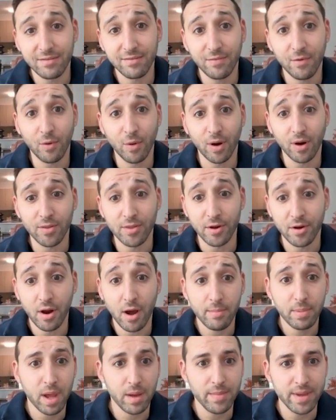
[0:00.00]
for their
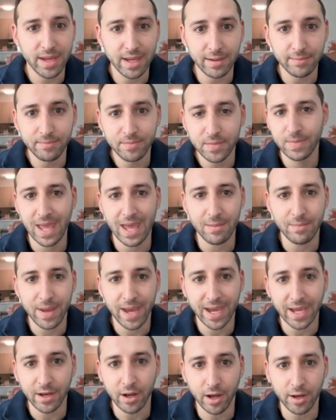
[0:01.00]
upcoming
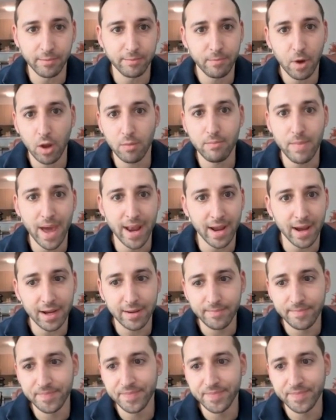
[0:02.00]
campaign on Meta.